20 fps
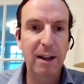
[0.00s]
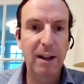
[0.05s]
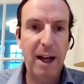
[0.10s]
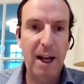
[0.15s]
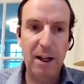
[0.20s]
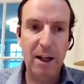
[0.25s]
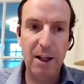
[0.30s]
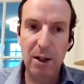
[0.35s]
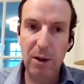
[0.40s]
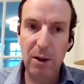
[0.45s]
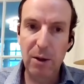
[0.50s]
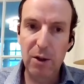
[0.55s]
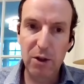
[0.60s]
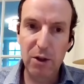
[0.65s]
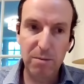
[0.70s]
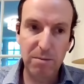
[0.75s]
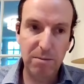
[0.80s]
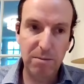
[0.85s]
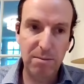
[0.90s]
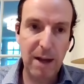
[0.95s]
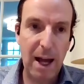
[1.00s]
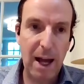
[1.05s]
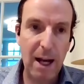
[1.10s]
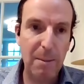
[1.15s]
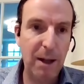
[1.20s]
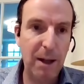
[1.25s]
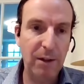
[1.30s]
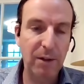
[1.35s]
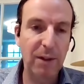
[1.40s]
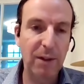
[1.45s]
Had a huge
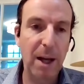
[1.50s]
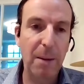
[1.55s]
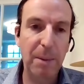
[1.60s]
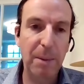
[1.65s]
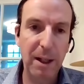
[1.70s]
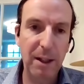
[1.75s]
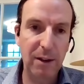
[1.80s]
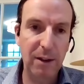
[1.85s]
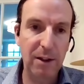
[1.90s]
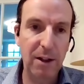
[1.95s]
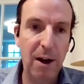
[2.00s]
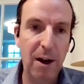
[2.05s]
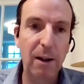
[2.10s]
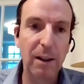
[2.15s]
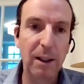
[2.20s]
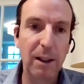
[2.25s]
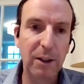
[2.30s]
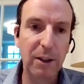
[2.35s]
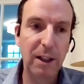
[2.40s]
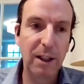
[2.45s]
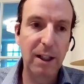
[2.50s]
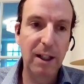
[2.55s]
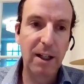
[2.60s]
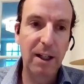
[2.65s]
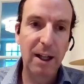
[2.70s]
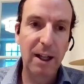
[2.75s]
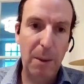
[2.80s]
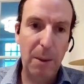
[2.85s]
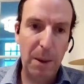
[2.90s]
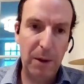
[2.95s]
database of companies and knowledge.
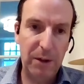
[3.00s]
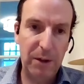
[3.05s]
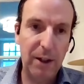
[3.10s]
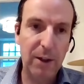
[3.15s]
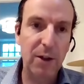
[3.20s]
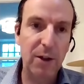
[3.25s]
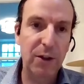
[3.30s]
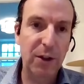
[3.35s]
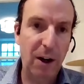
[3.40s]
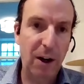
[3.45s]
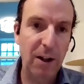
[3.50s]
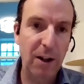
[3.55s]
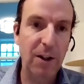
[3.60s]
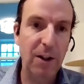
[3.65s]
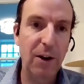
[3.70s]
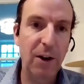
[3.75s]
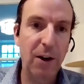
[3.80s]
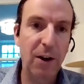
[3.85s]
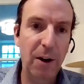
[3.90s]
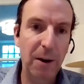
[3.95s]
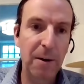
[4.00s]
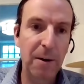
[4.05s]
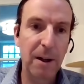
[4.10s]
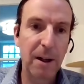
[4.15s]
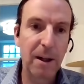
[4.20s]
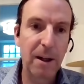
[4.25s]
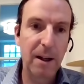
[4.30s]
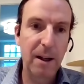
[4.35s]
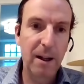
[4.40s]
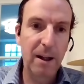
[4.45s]
When the sector started to turn,
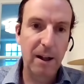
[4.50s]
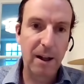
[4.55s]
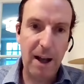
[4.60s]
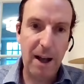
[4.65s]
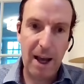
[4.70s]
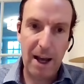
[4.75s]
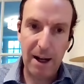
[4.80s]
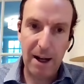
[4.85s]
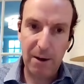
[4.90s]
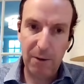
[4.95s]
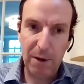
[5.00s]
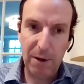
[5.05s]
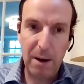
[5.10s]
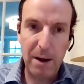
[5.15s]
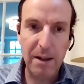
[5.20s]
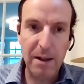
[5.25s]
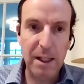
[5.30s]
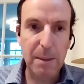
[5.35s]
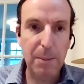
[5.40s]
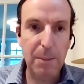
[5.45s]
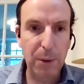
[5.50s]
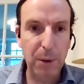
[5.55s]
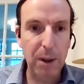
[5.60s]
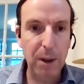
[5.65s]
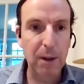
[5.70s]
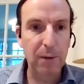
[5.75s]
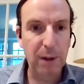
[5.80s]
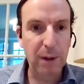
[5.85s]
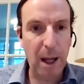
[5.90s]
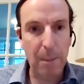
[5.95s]
I had a very deep
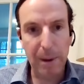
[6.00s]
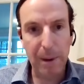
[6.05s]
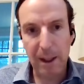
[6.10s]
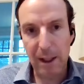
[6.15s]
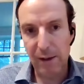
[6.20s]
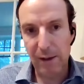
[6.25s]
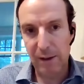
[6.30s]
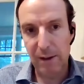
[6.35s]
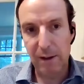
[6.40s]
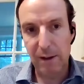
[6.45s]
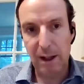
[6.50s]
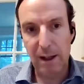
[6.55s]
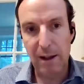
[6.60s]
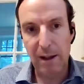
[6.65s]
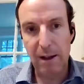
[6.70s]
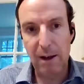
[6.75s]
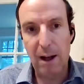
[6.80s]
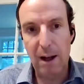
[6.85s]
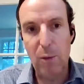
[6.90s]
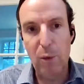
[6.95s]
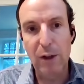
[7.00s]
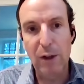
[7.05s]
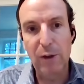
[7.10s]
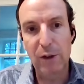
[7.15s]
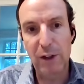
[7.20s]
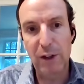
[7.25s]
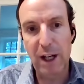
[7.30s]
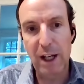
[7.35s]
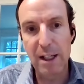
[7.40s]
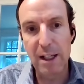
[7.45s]
pool of companies and, and, and
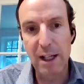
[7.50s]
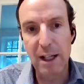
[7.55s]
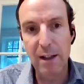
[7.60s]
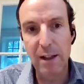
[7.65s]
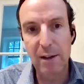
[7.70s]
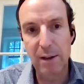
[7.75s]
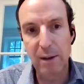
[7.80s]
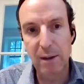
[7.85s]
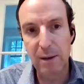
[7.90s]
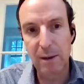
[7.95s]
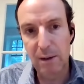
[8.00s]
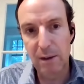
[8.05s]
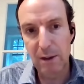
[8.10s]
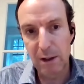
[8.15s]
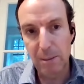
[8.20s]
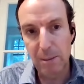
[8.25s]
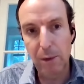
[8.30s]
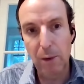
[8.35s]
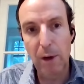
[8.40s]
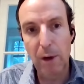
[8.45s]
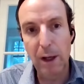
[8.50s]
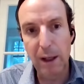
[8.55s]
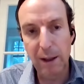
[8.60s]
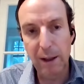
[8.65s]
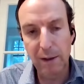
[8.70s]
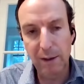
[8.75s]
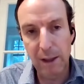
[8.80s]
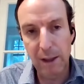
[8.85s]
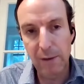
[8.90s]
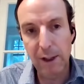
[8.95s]
research I had done to, to
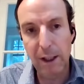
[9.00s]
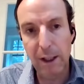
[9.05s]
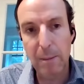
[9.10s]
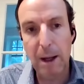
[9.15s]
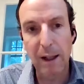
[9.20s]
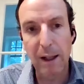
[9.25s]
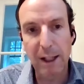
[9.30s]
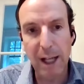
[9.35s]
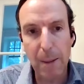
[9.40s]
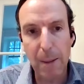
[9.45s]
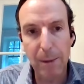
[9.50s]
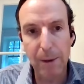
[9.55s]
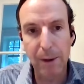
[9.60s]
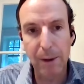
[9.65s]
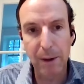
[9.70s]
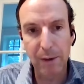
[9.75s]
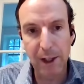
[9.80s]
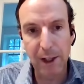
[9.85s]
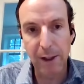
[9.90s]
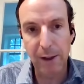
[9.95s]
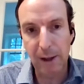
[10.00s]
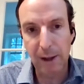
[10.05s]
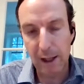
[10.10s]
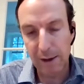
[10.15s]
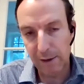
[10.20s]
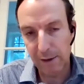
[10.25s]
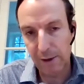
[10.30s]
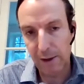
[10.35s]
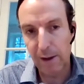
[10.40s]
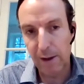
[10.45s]
deploy significant amount of capital in the sector
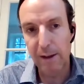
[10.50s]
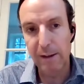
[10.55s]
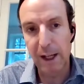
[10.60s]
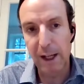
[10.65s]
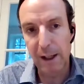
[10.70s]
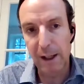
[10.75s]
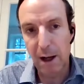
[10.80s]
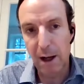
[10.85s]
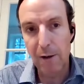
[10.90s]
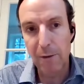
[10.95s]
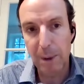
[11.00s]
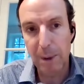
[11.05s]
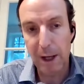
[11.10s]
as it started to take off.